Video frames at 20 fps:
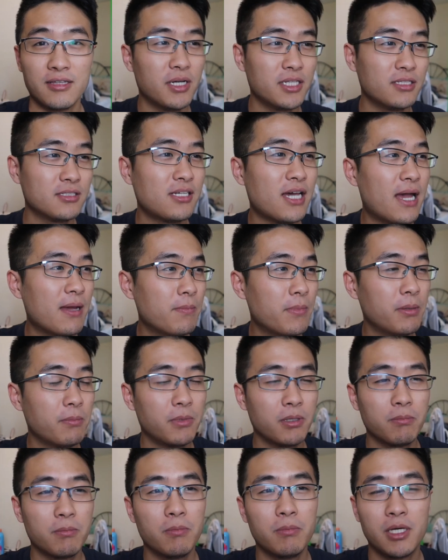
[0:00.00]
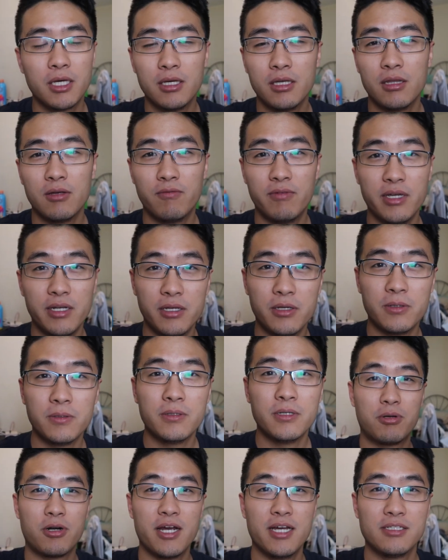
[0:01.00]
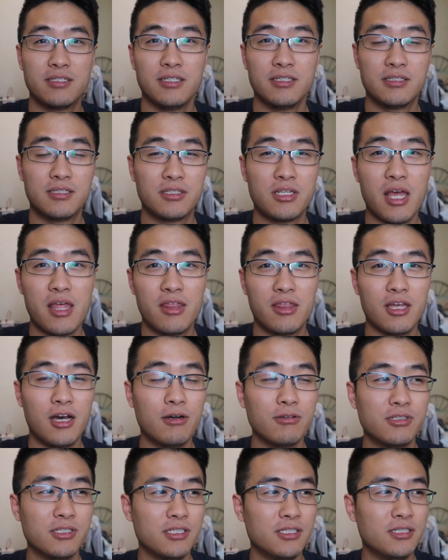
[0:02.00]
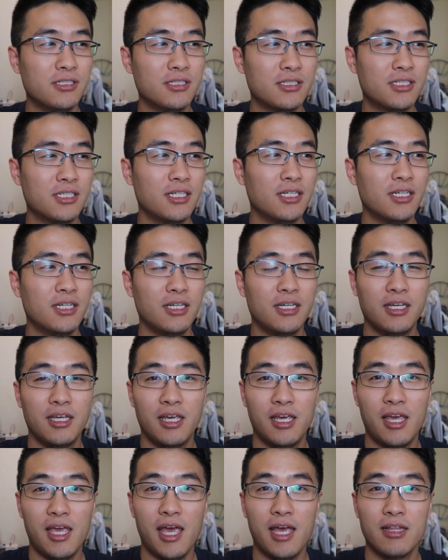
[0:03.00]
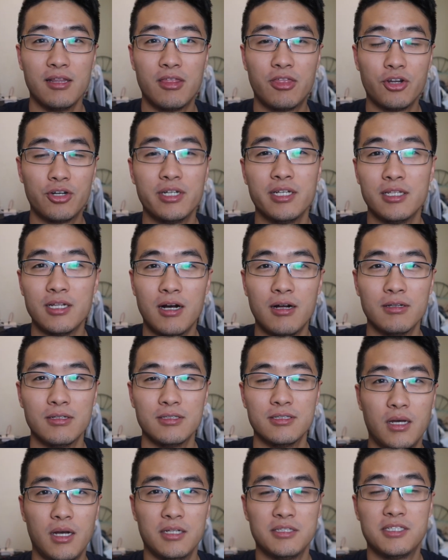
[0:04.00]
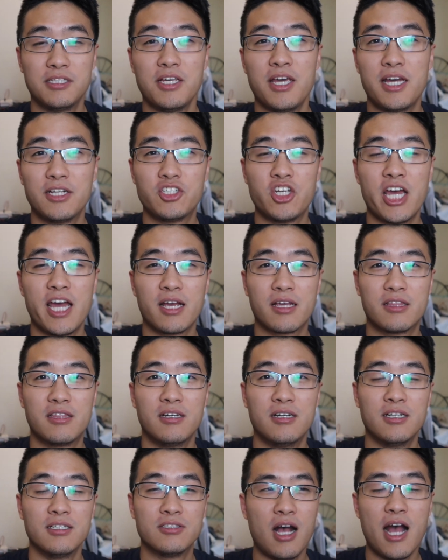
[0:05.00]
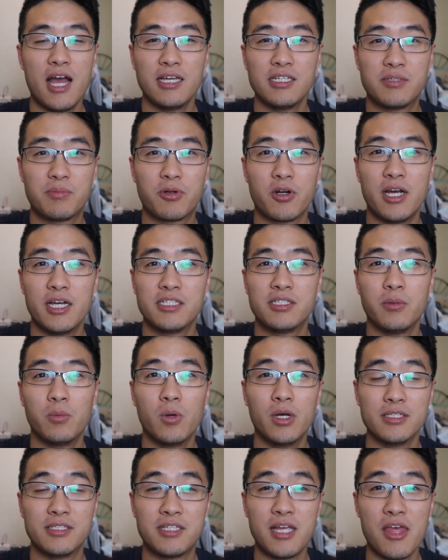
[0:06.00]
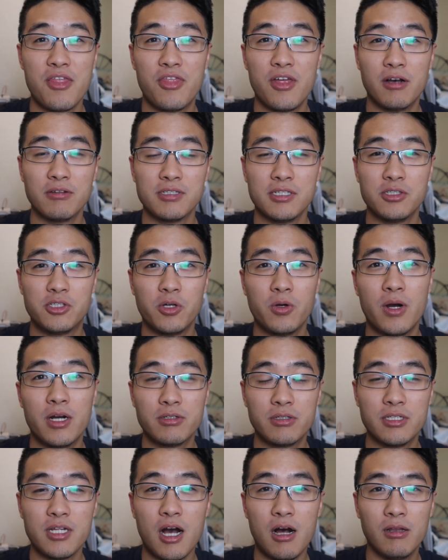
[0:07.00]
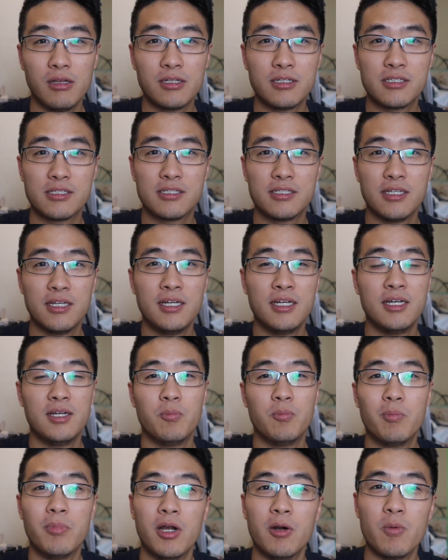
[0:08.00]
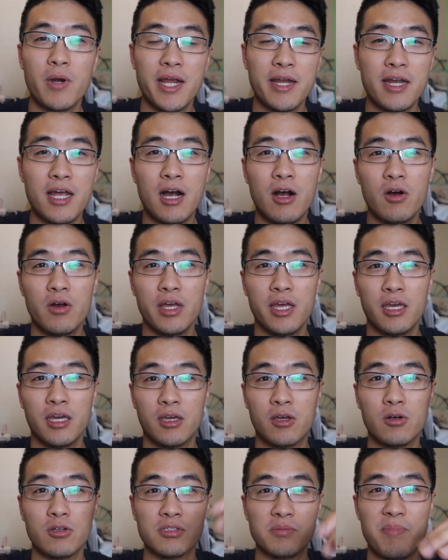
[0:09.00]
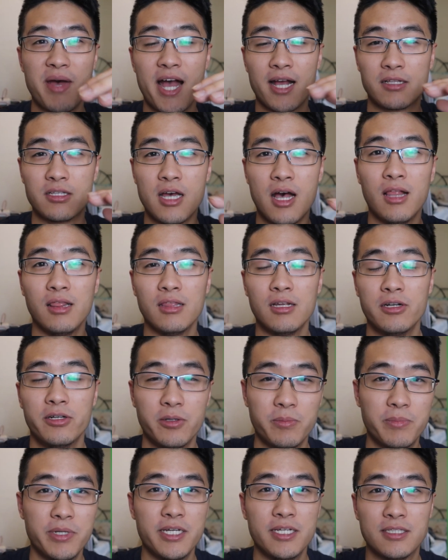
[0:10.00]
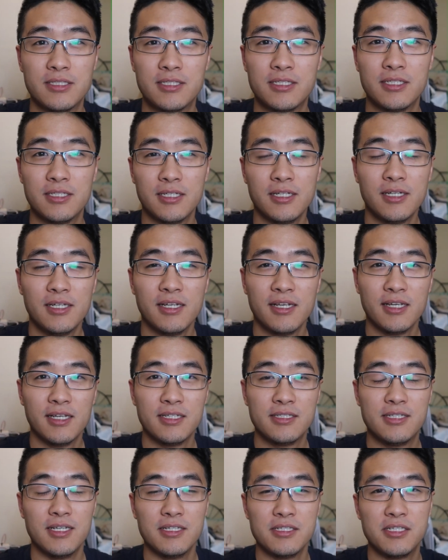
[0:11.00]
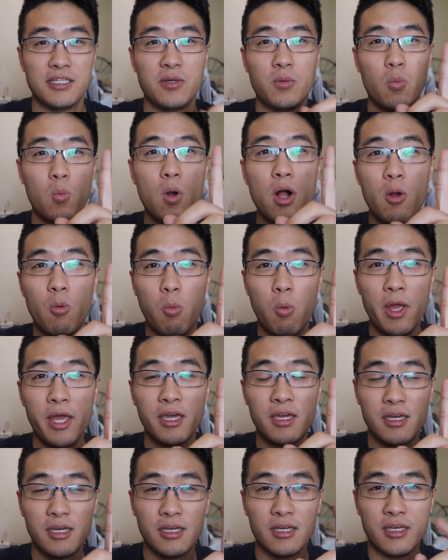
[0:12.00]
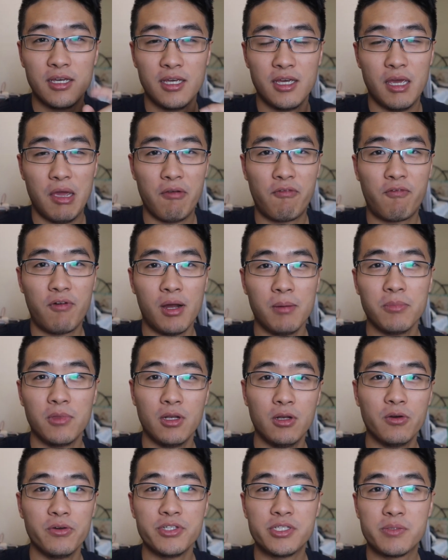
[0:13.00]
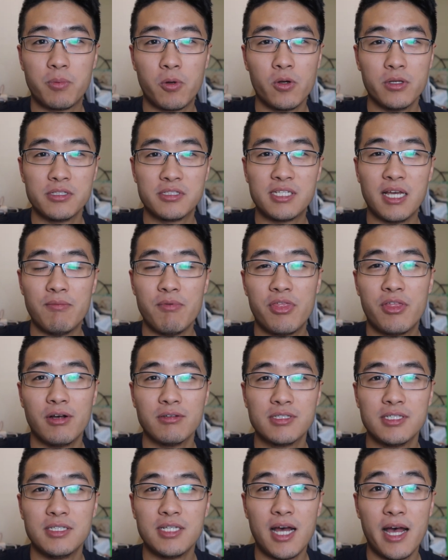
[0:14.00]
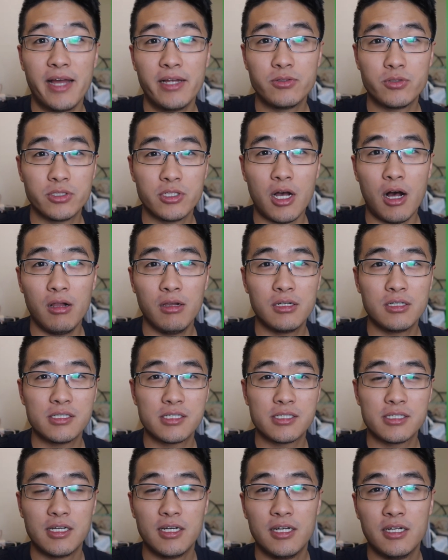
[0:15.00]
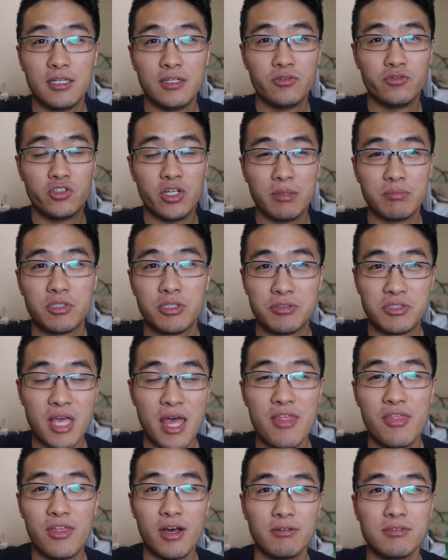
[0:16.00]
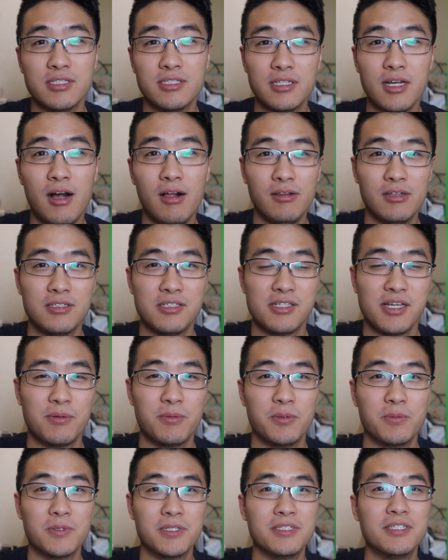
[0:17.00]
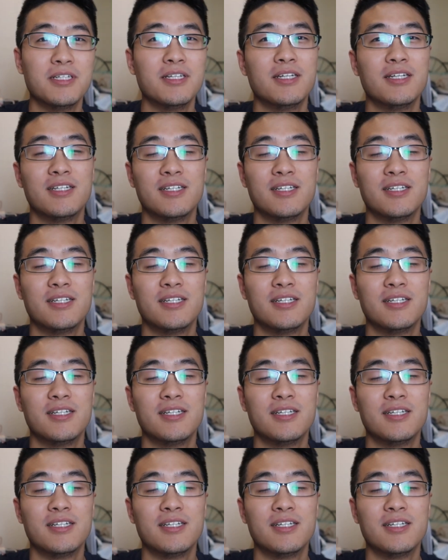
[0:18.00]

By the time I'm making the video, the price is $10,030. Today I checked, the highest price it was $10,200. But right now it goes back down a little bit, since in 1 week it from the lowest point $7,900 jumped to $10,000 everyone.